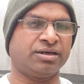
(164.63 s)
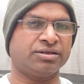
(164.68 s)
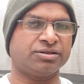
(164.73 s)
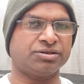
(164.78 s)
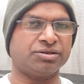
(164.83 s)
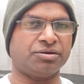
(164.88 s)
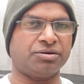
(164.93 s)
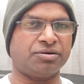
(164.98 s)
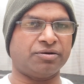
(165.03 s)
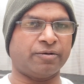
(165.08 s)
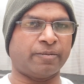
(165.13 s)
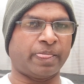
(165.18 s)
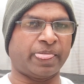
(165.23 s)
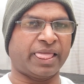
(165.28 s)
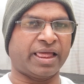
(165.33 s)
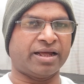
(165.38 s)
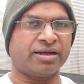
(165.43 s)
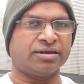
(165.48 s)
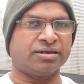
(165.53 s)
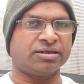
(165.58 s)
So
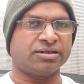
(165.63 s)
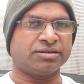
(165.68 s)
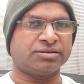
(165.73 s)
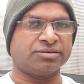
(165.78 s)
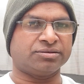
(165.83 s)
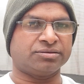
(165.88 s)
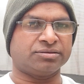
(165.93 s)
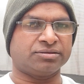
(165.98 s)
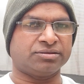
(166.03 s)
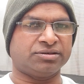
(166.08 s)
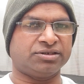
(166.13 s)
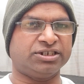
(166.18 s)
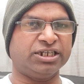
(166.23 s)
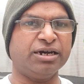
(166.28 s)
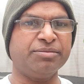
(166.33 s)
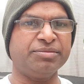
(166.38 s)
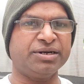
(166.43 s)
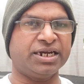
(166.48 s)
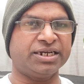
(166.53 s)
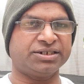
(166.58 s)

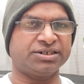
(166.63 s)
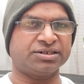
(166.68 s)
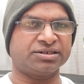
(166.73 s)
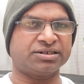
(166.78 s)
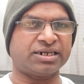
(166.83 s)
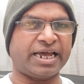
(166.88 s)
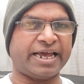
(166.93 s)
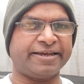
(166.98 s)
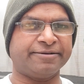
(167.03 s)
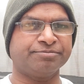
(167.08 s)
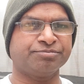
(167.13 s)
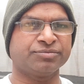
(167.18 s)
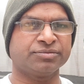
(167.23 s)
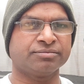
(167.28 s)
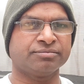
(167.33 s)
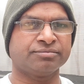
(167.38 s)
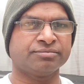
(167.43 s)
germination time